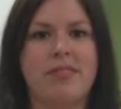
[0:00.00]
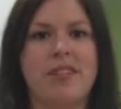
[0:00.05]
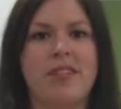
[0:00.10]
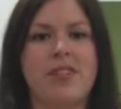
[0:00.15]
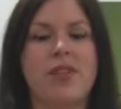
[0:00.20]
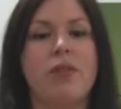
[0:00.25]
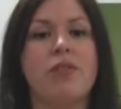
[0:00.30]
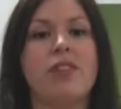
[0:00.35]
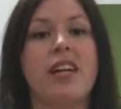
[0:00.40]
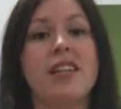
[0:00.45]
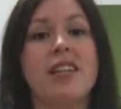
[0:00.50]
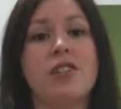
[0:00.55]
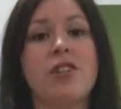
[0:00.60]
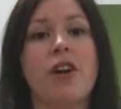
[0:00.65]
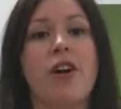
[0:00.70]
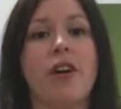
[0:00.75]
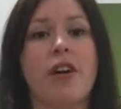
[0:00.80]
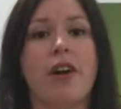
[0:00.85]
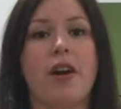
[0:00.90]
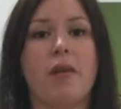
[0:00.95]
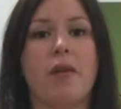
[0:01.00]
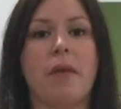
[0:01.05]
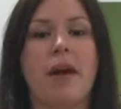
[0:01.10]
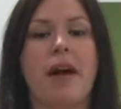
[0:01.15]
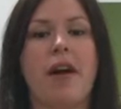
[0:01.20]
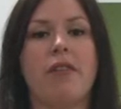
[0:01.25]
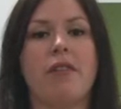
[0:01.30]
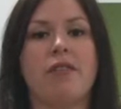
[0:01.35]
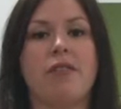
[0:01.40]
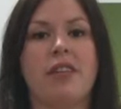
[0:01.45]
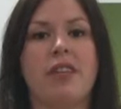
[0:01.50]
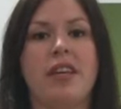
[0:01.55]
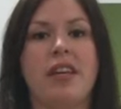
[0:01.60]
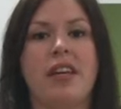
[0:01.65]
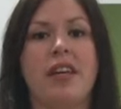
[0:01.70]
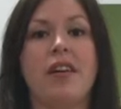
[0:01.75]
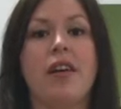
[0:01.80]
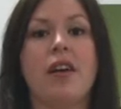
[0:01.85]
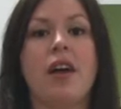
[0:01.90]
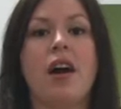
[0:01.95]
So let's talk about
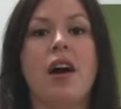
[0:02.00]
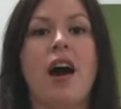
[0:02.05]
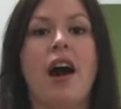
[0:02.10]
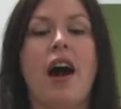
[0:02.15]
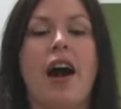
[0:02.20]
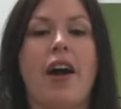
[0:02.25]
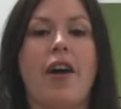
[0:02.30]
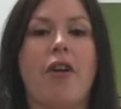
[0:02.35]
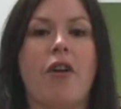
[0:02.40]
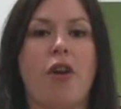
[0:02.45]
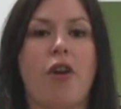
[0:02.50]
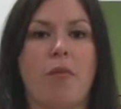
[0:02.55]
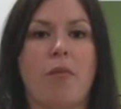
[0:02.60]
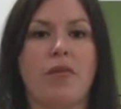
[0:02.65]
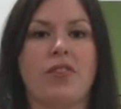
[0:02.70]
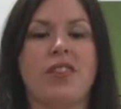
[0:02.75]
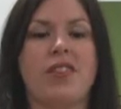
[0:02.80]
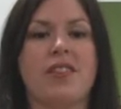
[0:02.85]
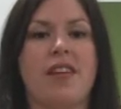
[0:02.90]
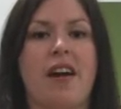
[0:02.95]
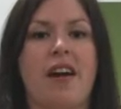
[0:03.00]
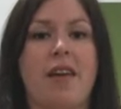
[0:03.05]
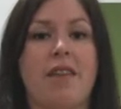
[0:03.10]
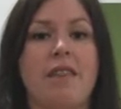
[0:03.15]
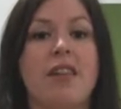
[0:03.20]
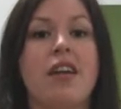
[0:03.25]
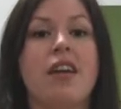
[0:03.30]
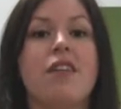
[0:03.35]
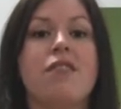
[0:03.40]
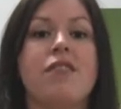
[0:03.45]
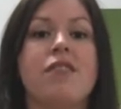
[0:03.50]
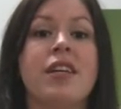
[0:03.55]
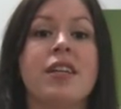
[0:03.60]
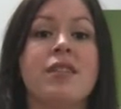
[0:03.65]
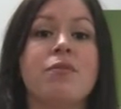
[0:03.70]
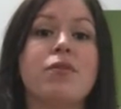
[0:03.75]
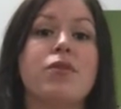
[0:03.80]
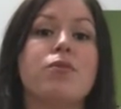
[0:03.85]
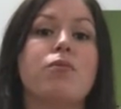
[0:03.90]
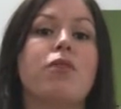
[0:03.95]
the higher arm on the side.
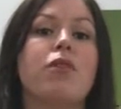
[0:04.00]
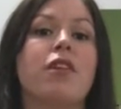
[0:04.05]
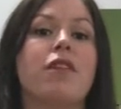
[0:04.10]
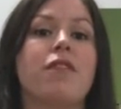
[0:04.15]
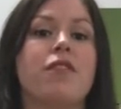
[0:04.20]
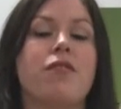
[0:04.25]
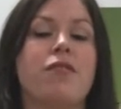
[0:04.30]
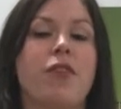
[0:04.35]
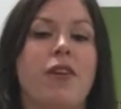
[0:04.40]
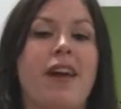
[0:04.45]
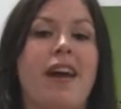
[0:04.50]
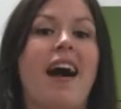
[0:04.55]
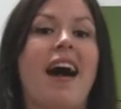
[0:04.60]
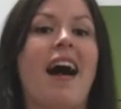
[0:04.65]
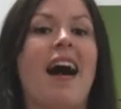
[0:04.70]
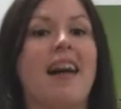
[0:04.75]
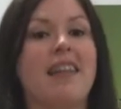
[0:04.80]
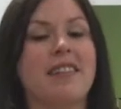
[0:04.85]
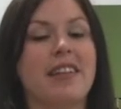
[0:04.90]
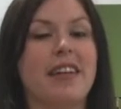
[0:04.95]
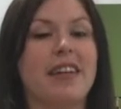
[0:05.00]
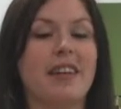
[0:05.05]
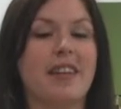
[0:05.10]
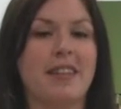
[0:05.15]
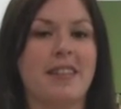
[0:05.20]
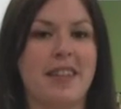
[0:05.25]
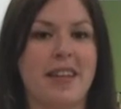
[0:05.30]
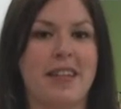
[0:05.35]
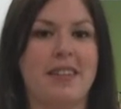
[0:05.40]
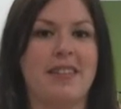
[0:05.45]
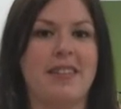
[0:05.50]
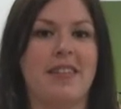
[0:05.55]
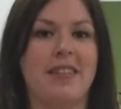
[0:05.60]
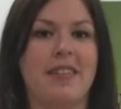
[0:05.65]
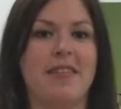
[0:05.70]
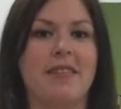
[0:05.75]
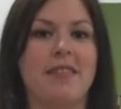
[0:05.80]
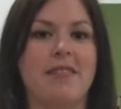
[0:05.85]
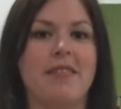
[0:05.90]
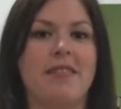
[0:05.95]
This was one of the very hotly
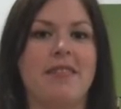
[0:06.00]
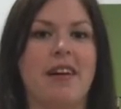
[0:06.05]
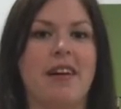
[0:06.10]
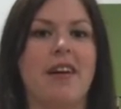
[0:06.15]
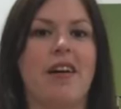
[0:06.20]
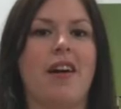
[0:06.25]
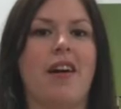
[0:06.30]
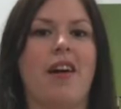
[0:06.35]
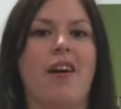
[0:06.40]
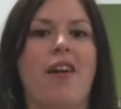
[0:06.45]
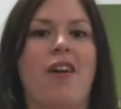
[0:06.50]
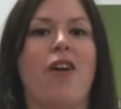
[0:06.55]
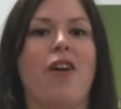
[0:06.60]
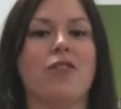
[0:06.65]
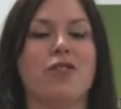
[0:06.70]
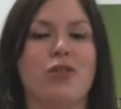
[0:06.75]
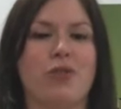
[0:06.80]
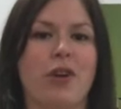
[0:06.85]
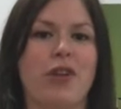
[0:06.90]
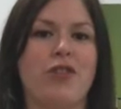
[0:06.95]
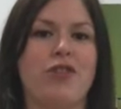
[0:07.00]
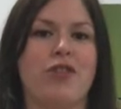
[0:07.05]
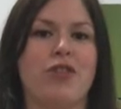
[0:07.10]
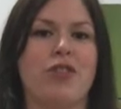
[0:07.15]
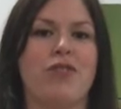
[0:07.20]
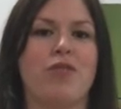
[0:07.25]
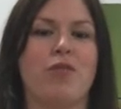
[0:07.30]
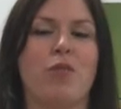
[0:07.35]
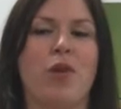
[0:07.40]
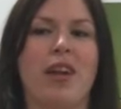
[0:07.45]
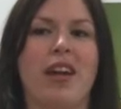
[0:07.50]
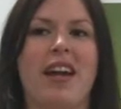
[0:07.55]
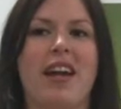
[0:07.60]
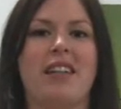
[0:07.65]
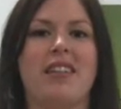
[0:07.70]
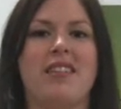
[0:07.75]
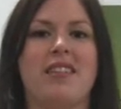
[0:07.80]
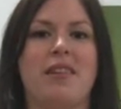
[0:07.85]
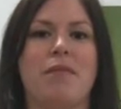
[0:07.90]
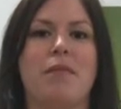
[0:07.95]
contested alterations from what I
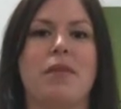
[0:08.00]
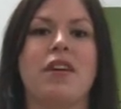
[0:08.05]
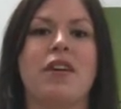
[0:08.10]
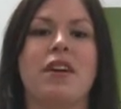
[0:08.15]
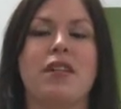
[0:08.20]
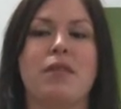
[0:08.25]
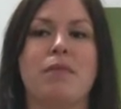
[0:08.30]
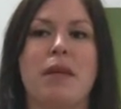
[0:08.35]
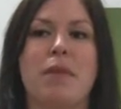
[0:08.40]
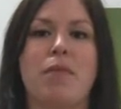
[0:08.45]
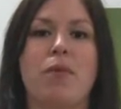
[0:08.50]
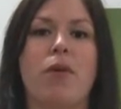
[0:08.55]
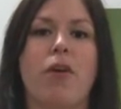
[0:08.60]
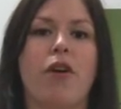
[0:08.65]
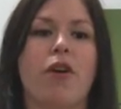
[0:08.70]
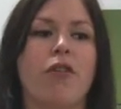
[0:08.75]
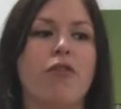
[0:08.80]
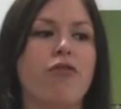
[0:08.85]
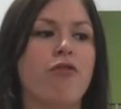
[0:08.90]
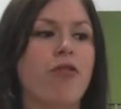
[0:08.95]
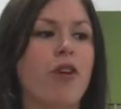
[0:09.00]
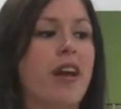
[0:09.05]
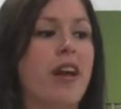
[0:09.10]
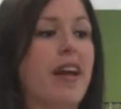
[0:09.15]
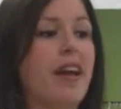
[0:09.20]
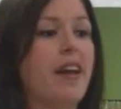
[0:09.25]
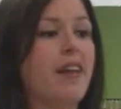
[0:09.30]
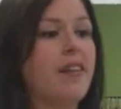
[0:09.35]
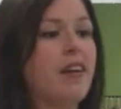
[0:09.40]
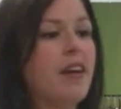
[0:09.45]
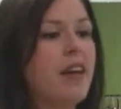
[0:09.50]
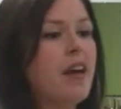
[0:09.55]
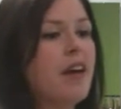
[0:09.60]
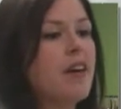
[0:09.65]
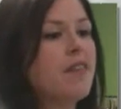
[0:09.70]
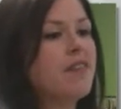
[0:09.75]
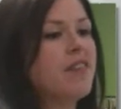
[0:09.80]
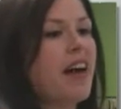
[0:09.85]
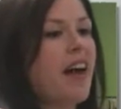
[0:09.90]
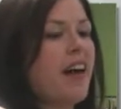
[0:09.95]
had seen, because people are afraid
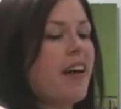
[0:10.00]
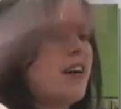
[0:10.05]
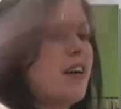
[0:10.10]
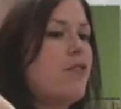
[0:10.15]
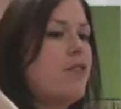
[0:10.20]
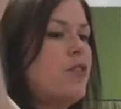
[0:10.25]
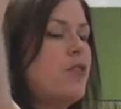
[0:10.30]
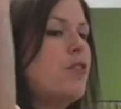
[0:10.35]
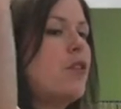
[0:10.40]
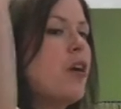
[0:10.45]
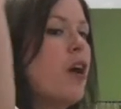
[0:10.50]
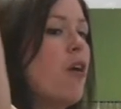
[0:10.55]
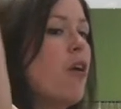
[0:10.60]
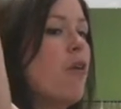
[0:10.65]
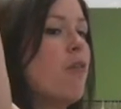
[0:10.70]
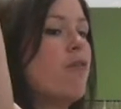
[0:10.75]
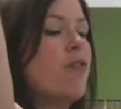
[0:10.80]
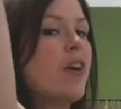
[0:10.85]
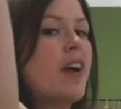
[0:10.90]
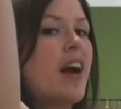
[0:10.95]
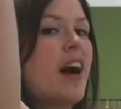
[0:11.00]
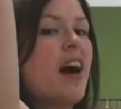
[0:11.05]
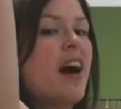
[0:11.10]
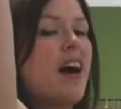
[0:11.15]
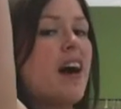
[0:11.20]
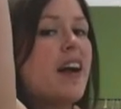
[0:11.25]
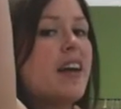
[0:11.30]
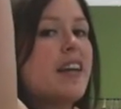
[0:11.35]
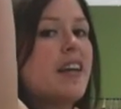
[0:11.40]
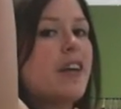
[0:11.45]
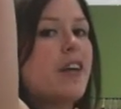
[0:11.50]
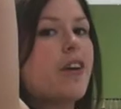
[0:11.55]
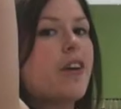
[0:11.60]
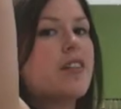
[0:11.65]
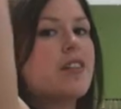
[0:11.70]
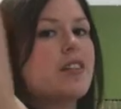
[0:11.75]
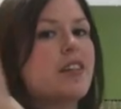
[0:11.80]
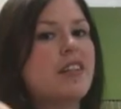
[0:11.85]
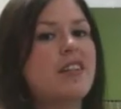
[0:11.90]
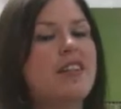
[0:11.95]
that if you go very high here,
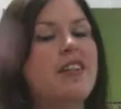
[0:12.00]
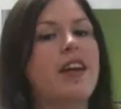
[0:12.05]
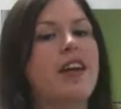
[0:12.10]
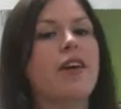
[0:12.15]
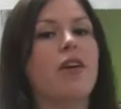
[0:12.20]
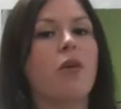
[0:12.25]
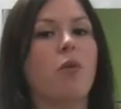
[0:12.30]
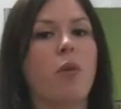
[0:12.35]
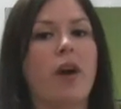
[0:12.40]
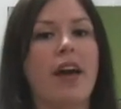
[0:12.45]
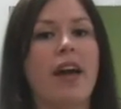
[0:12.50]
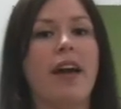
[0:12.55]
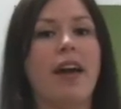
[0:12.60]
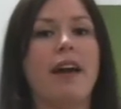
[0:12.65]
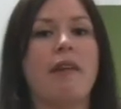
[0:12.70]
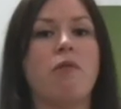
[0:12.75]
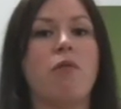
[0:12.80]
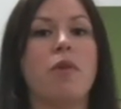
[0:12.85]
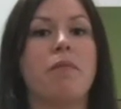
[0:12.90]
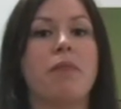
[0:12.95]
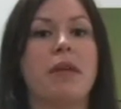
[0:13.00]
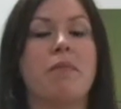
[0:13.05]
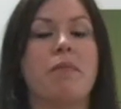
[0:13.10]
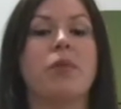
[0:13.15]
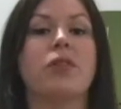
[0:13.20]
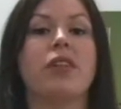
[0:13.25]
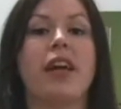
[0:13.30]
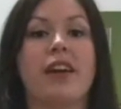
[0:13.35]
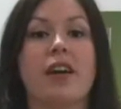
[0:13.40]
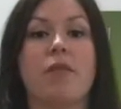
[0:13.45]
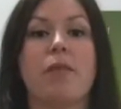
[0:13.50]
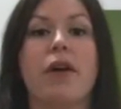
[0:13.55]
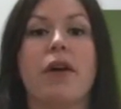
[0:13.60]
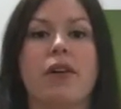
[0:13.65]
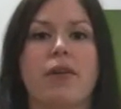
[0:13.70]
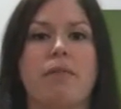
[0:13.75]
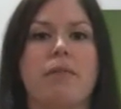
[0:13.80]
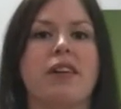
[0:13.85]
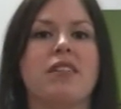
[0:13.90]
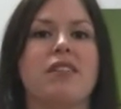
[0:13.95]
it's going to take away what people like about
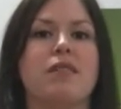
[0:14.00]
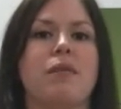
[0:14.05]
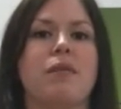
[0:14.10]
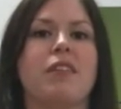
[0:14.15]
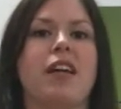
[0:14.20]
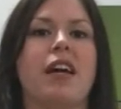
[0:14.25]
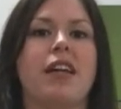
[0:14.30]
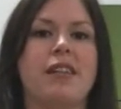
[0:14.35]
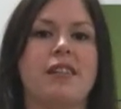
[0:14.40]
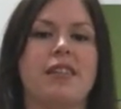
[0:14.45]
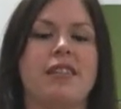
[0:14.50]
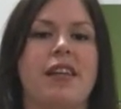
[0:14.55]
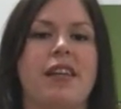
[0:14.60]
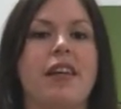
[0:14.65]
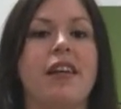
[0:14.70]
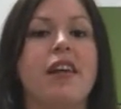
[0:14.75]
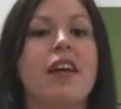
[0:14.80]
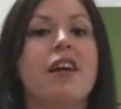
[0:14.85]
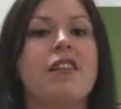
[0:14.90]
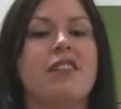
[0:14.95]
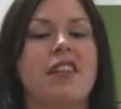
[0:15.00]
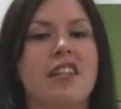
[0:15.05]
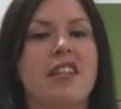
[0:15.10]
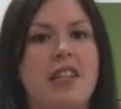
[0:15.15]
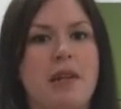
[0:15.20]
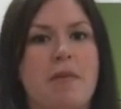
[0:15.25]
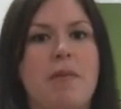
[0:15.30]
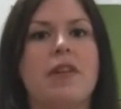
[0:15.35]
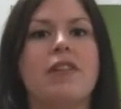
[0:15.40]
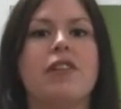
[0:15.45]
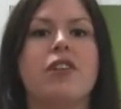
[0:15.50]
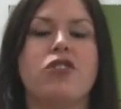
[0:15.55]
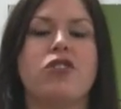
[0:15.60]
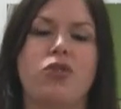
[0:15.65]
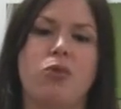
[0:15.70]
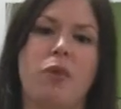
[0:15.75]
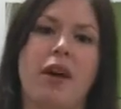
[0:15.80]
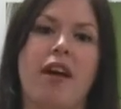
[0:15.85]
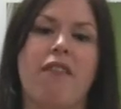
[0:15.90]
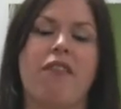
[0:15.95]
Camexum, and that is that they typically
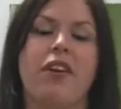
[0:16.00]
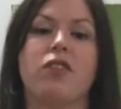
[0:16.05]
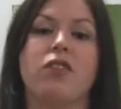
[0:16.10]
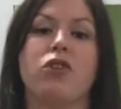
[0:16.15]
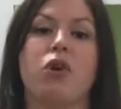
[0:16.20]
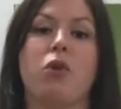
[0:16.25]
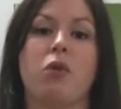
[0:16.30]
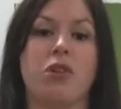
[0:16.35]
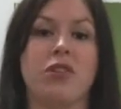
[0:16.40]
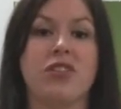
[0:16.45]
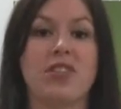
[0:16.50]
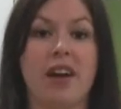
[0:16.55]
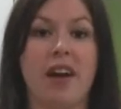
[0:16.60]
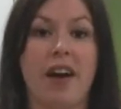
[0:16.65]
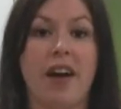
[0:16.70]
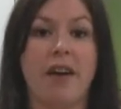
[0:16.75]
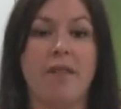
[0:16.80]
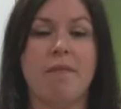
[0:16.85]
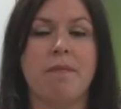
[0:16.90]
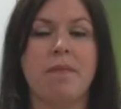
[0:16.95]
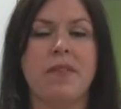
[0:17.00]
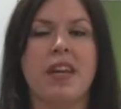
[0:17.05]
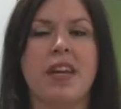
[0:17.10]
do have a lower side.